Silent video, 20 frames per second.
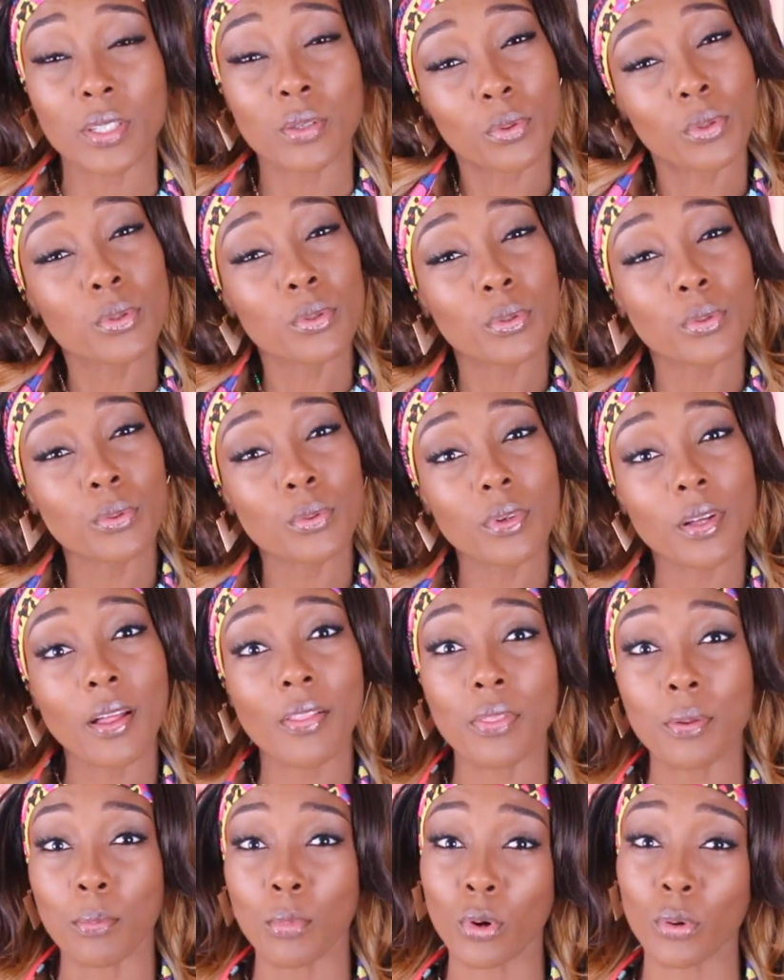grew,
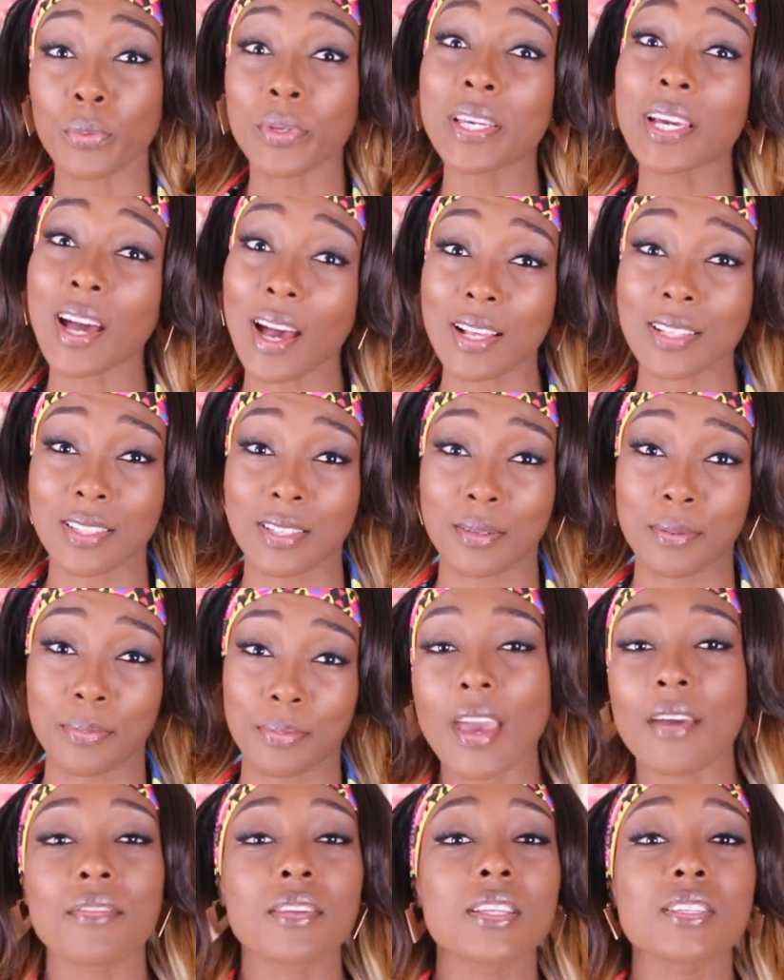the more we gossip.
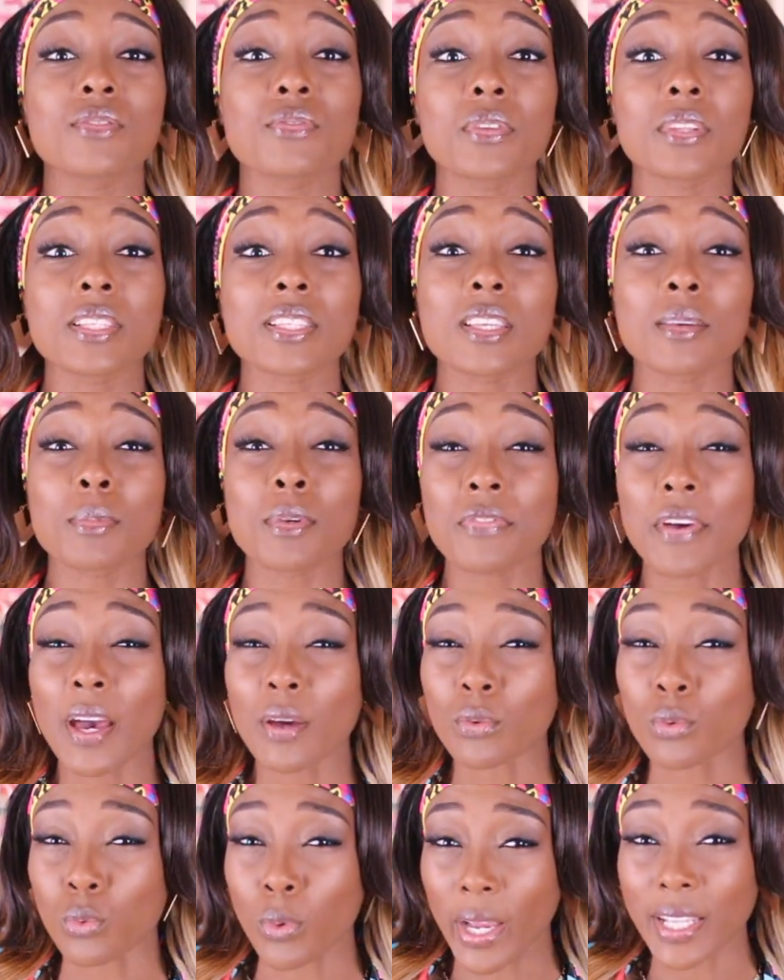Evidence for this can be
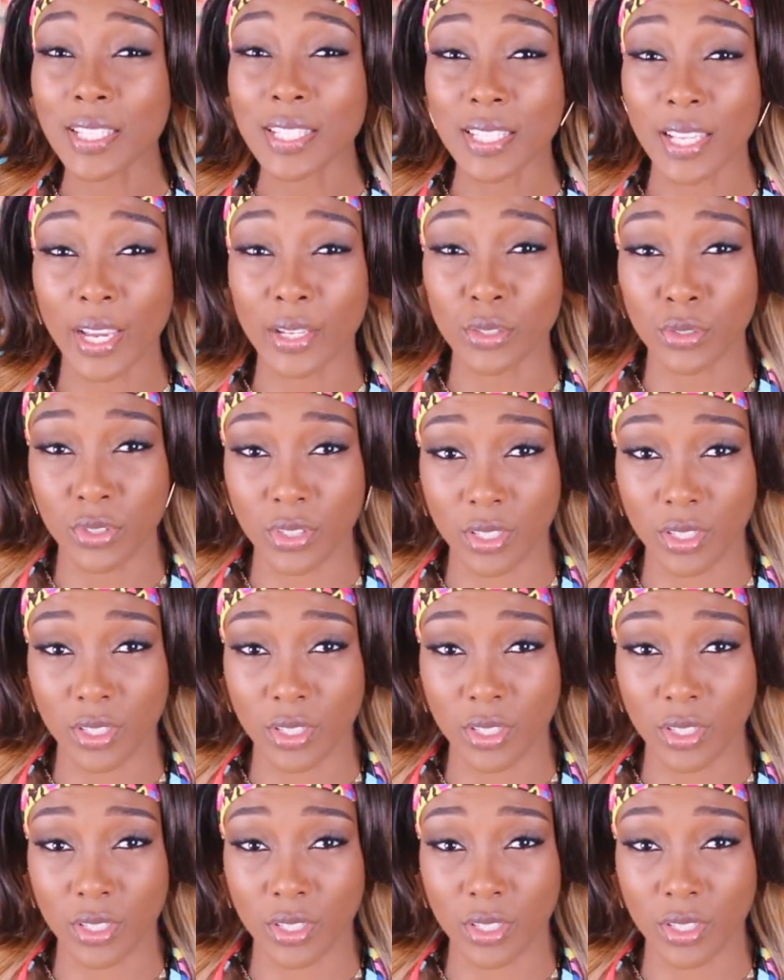found right inside your